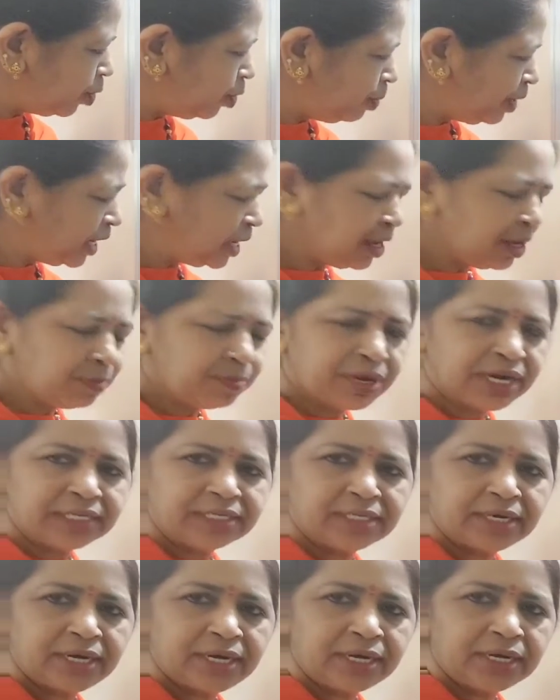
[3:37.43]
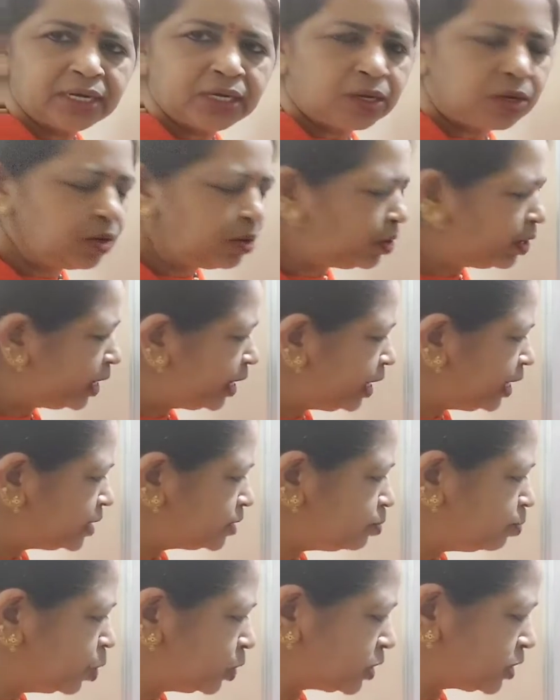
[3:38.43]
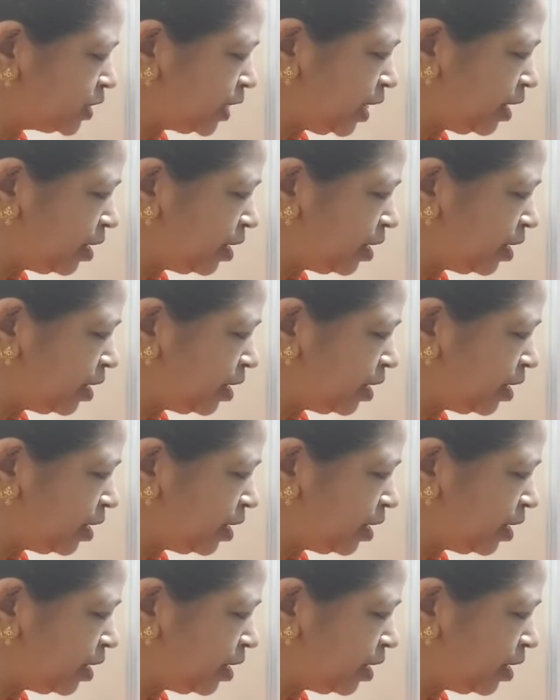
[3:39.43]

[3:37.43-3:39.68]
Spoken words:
bromine are present. Chlorine is most